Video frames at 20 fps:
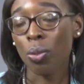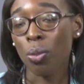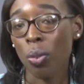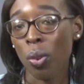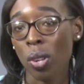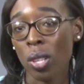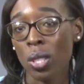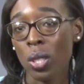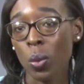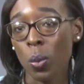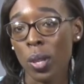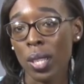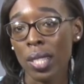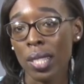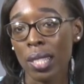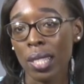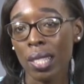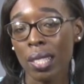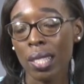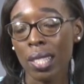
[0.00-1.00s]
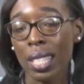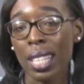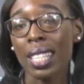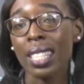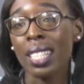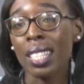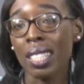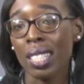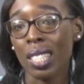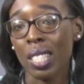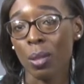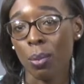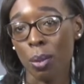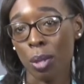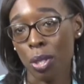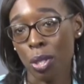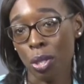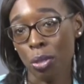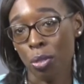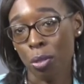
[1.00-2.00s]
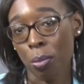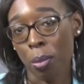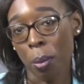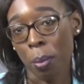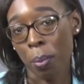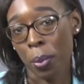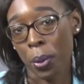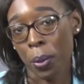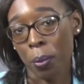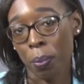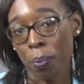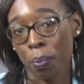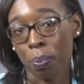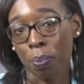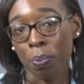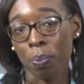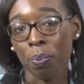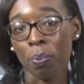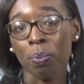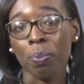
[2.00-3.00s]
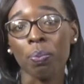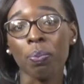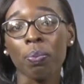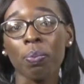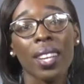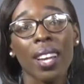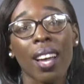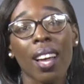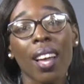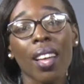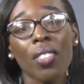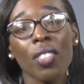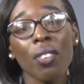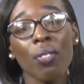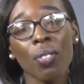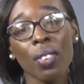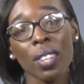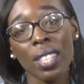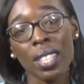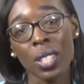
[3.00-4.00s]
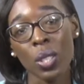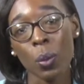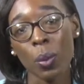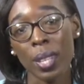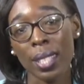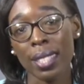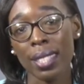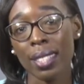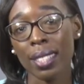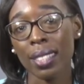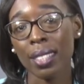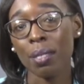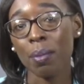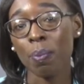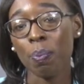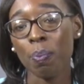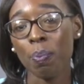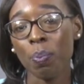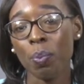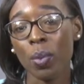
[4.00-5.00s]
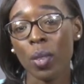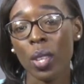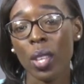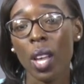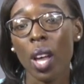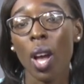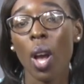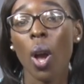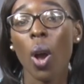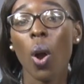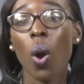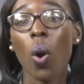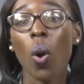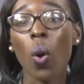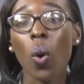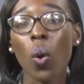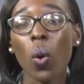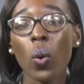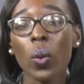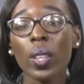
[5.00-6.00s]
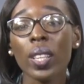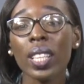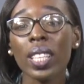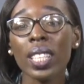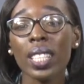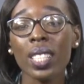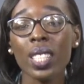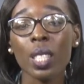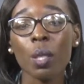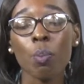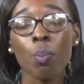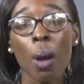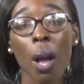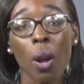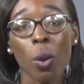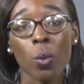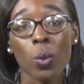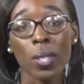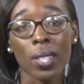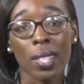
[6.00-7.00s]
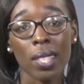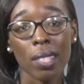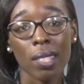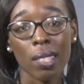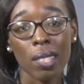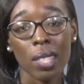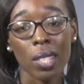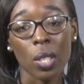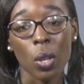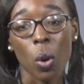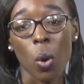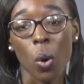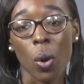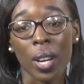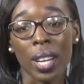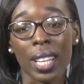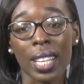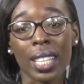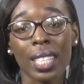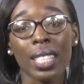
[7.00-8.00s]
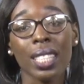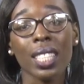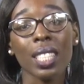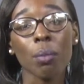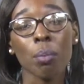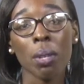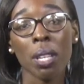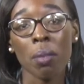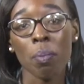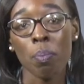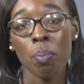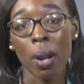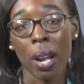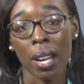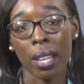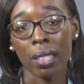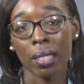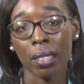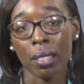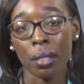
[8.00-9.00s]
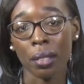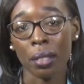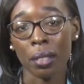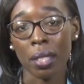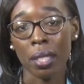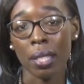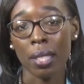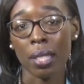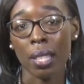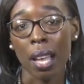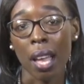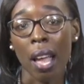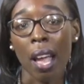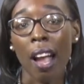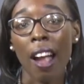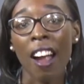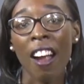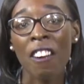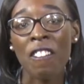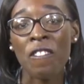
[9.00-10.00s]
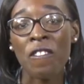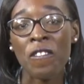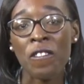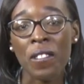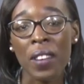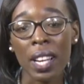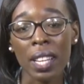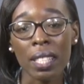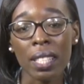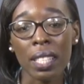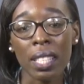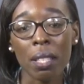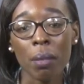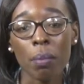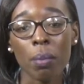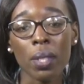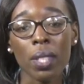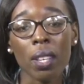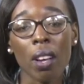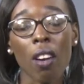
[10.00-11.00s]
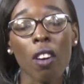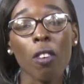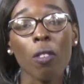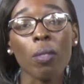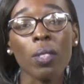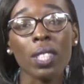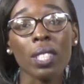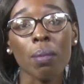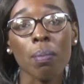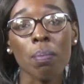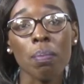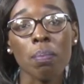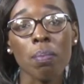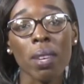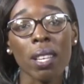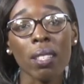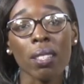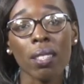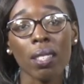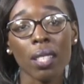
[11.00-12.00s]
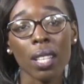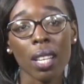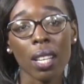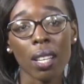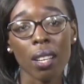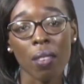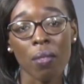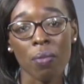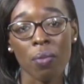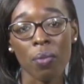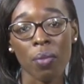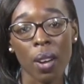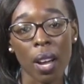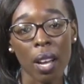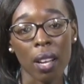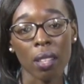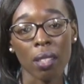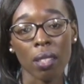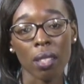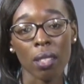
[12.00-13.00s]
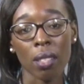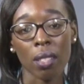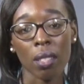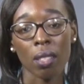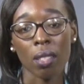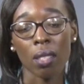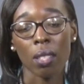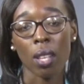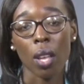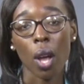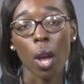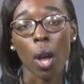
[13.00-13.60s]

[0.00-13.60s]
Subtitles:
false questions and let's see what you remember. The first question: only spouses or intimate partners are victims of domestic violence.